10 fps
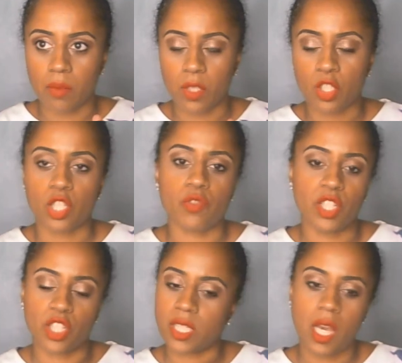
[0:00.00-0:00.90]

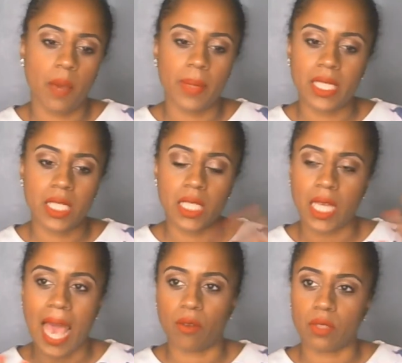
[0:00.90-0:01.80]
just coming
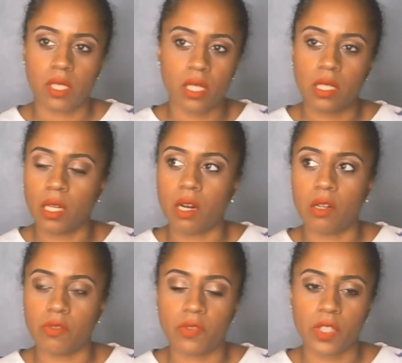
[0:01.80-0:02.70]
out
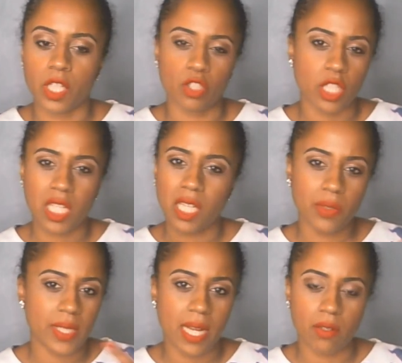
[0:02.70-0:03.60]
of, just
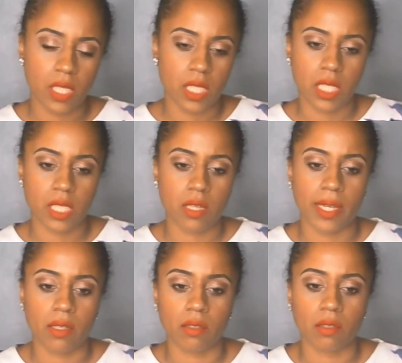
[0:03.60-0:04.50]
closing out a
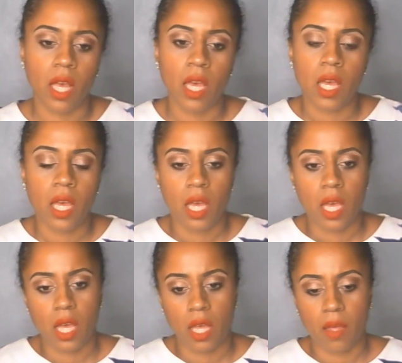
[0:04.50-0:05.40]
cycle,
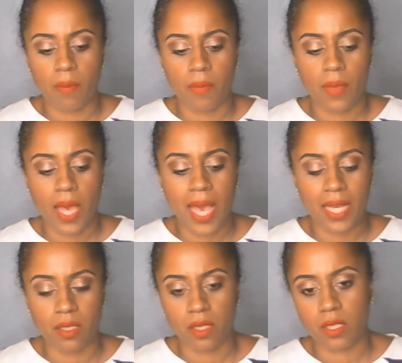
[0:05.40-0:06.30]
and
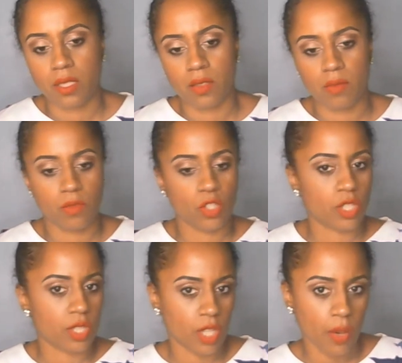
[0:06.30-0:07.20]

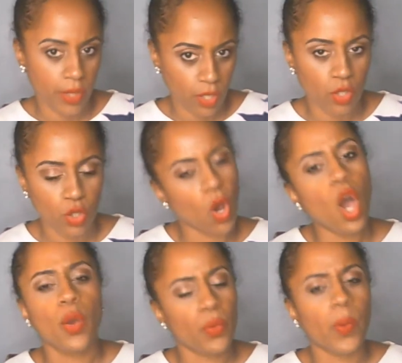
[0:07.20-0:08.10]
just going your
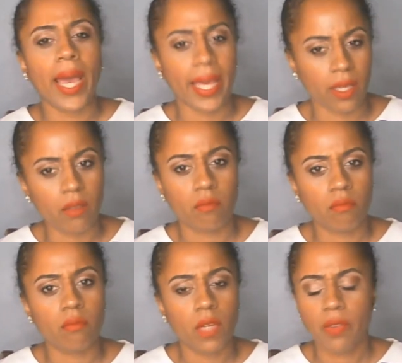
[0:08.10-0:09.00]
own way.
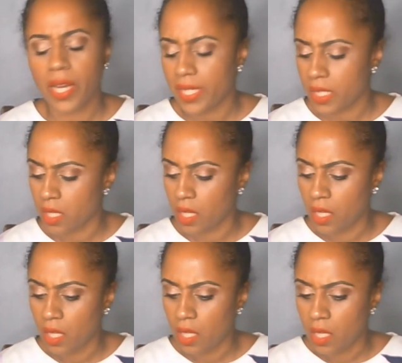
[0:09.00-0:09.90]
All right.
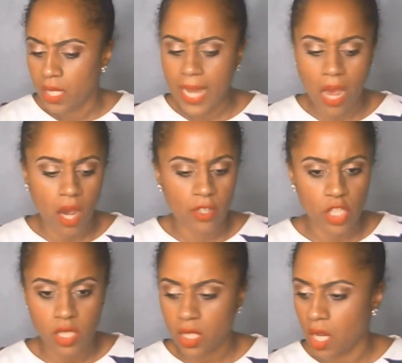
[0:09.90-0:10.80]
Now I
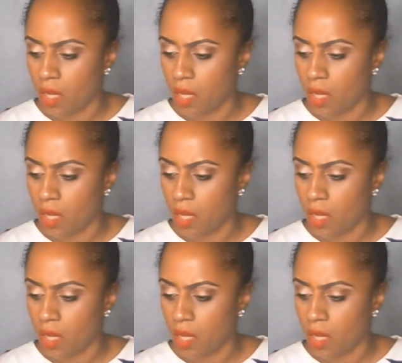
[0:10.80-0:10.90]
just